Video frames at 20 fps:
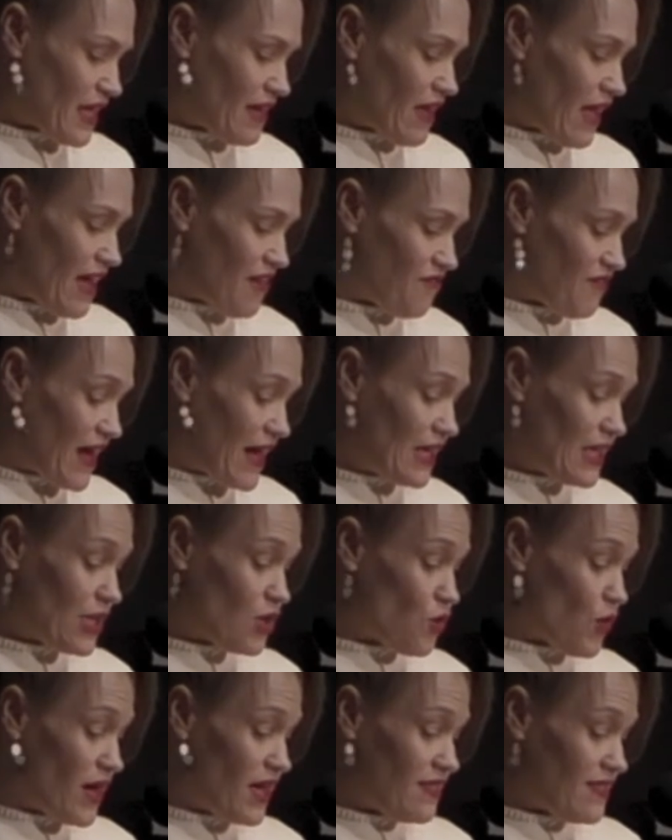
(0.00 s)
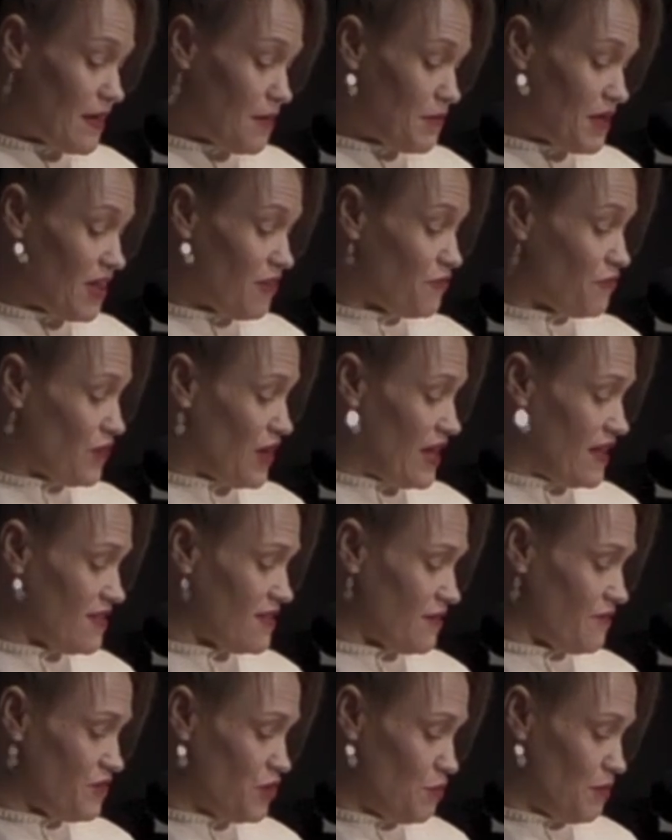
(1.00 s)
I finally coined them a phrase
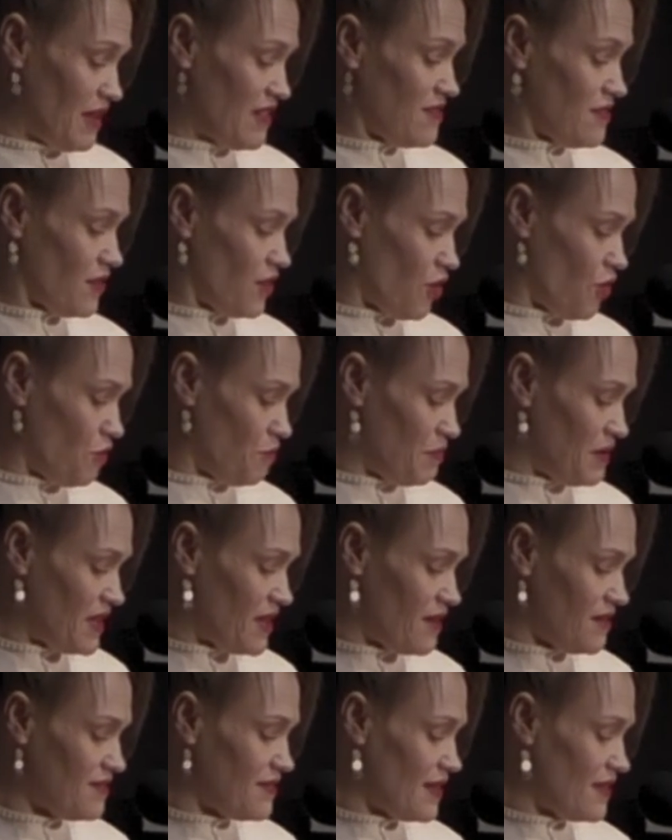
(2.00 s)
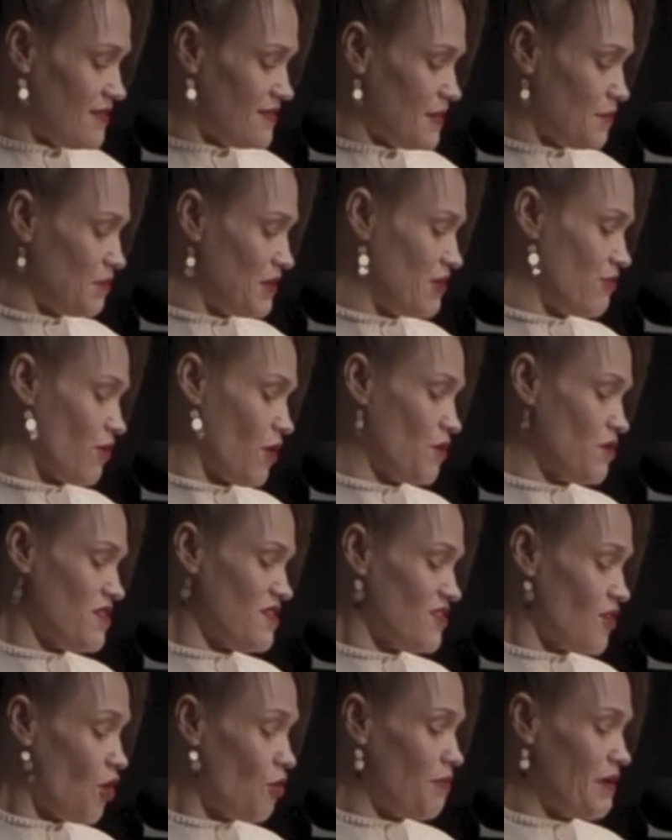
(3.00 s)
a few months ago because they'd simply grown
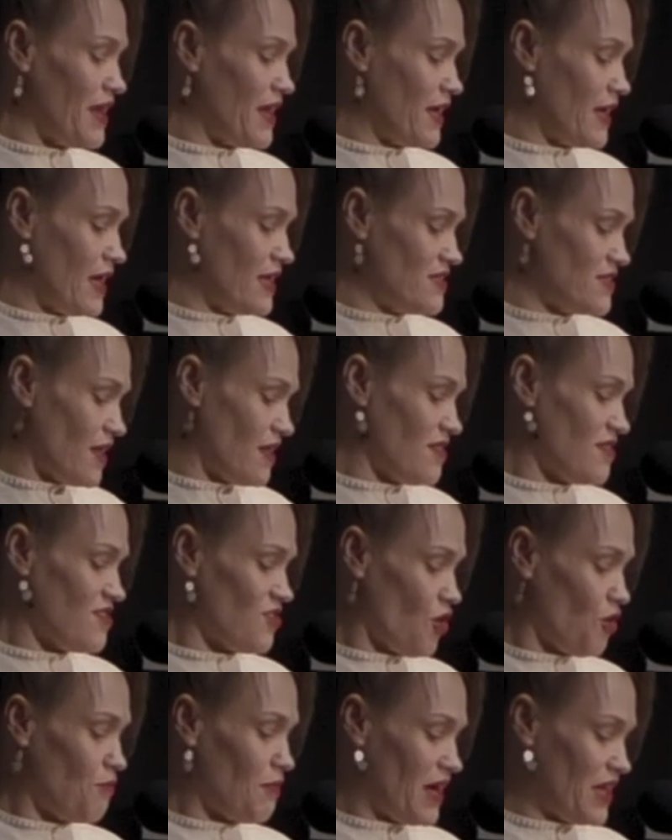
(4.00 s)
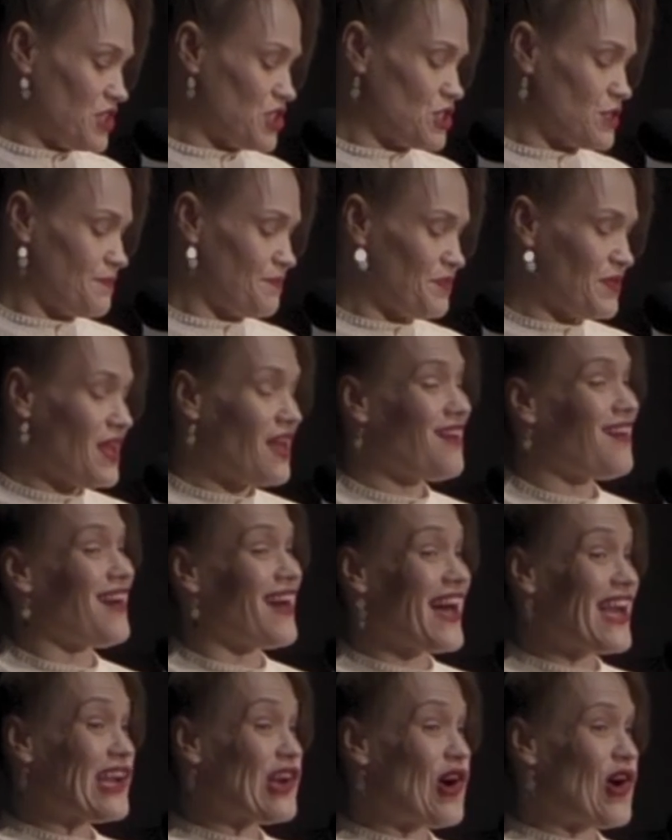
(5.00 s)
so big and done so much.
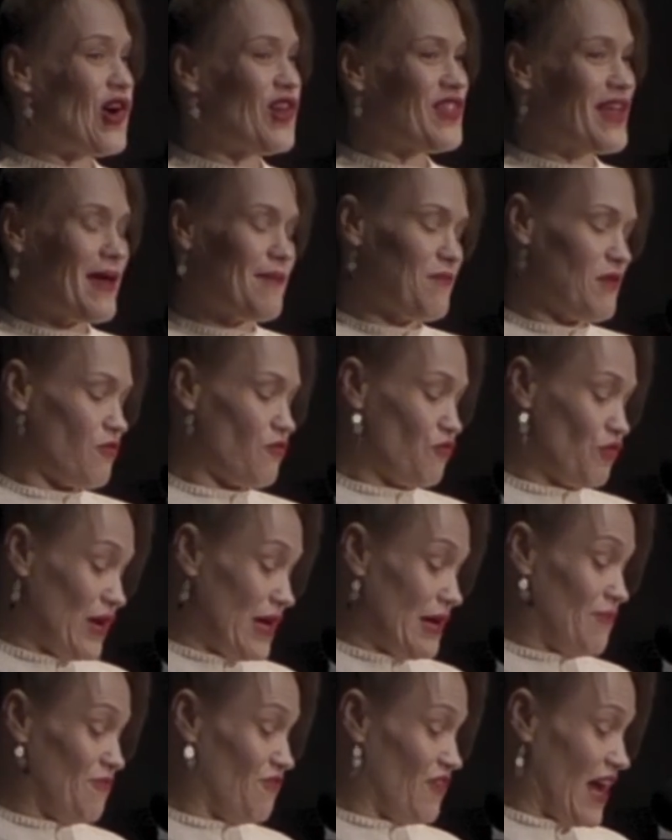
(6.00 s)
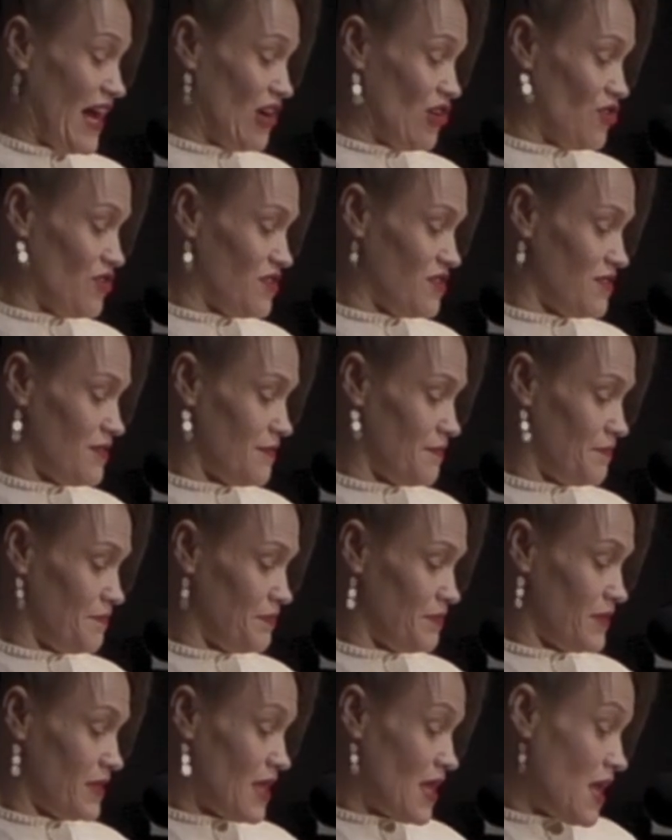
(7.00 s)
I call them freedom fighters.
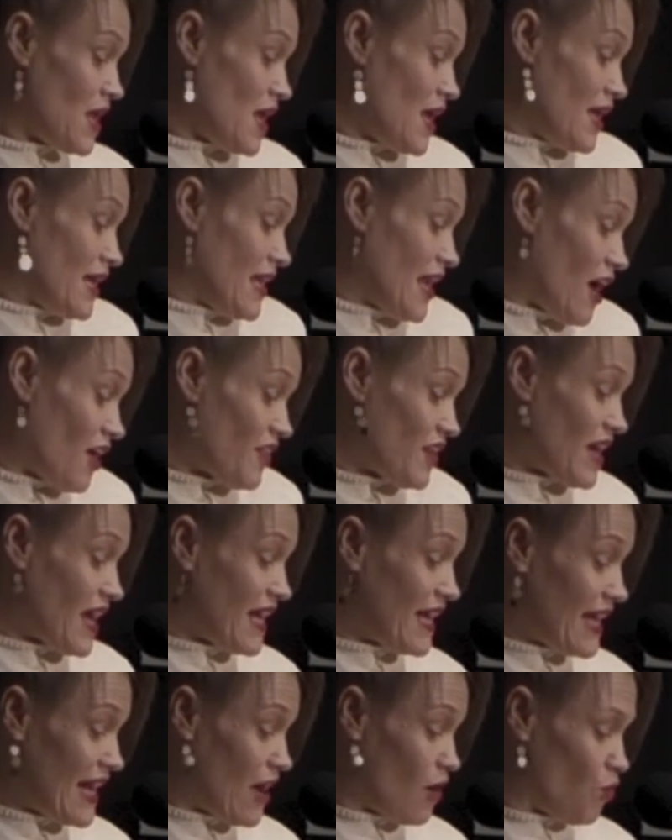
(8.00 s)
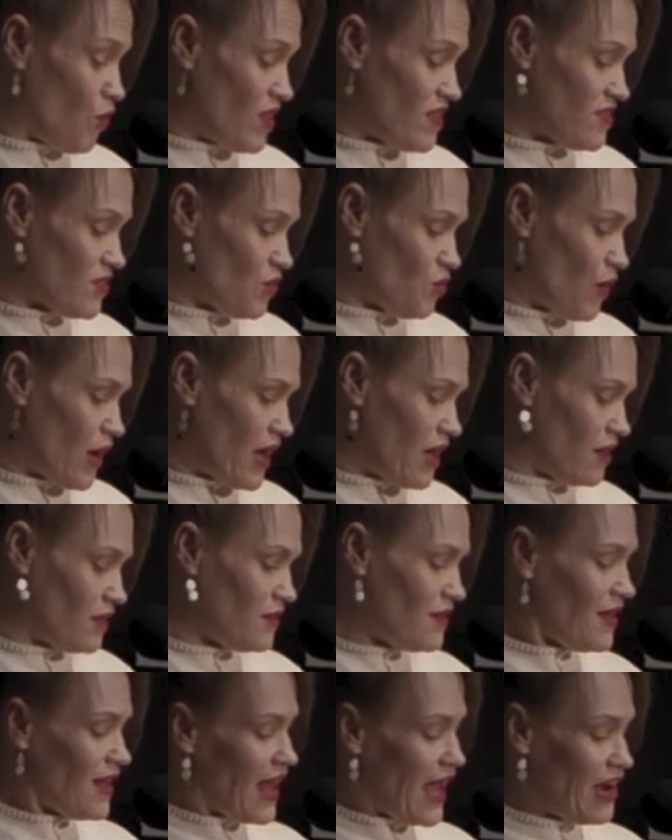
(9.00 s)
Now that I get out once in a
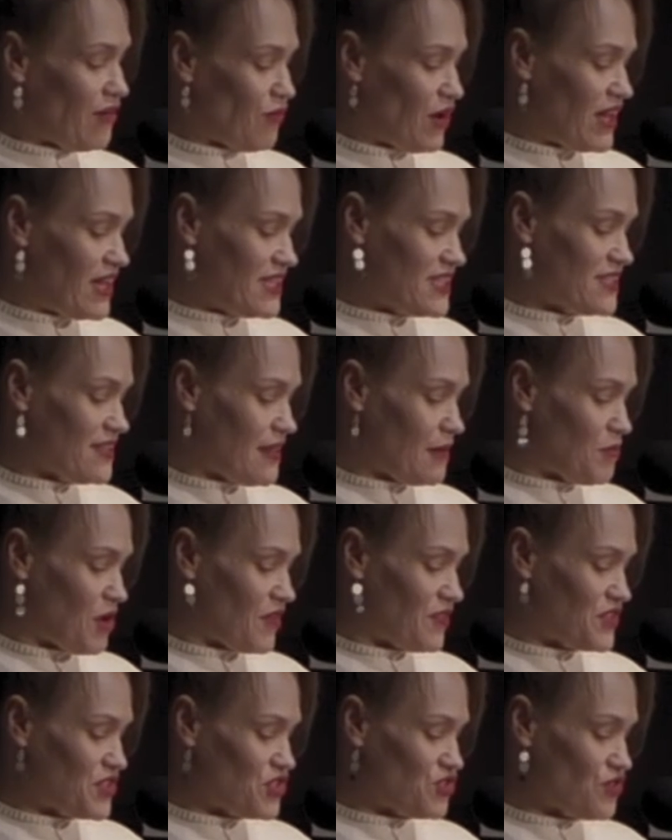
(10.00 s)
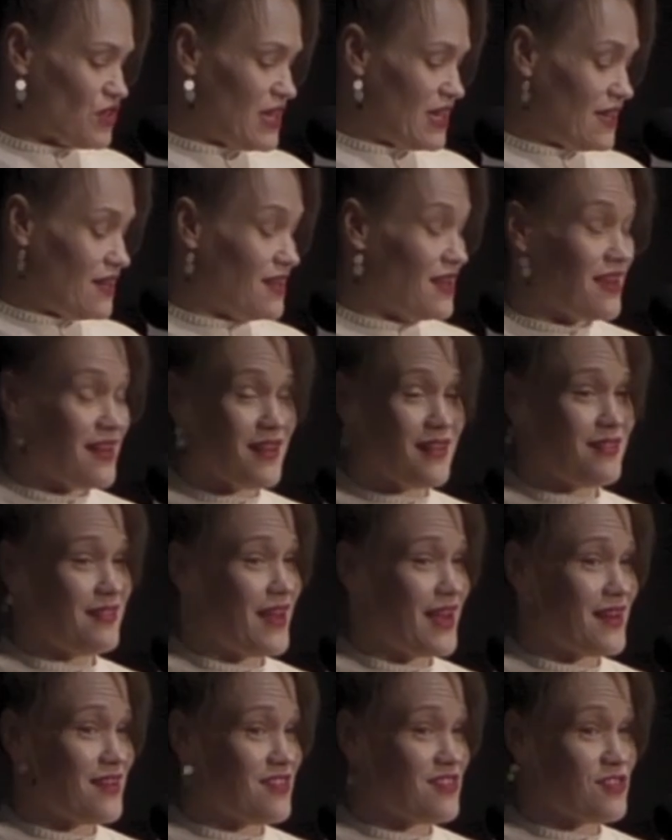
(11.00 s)
while, I run into them on the street, and
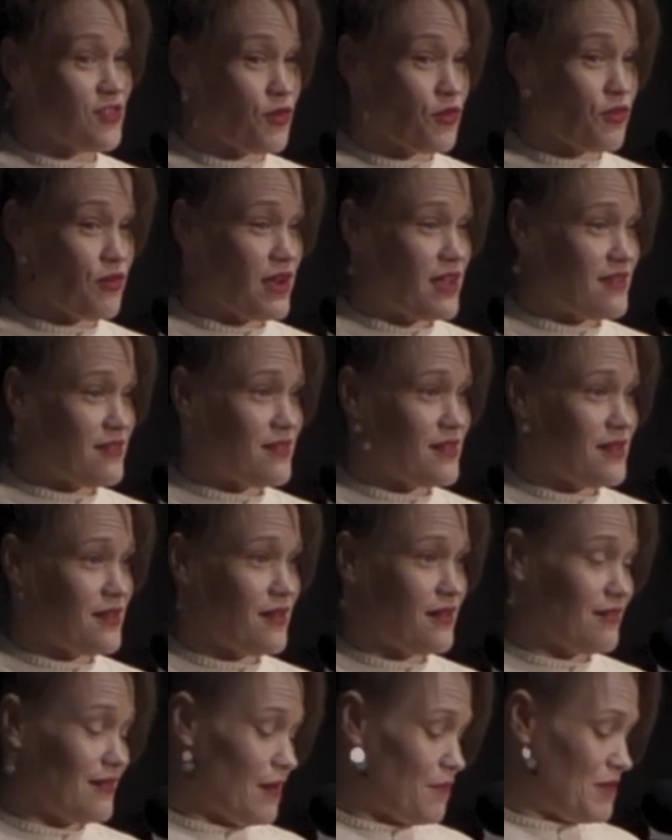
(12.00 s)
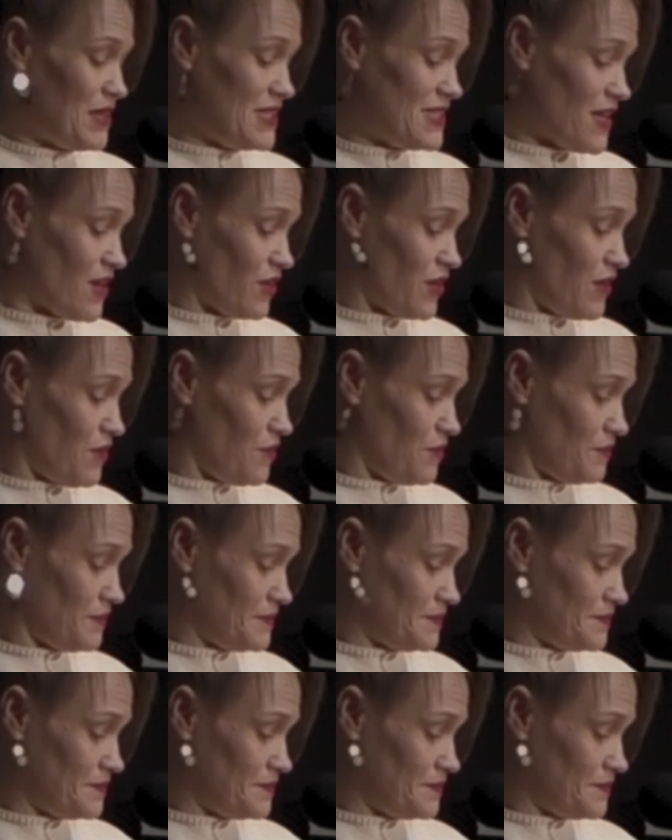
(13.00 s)
that is so crazy, let me tell you.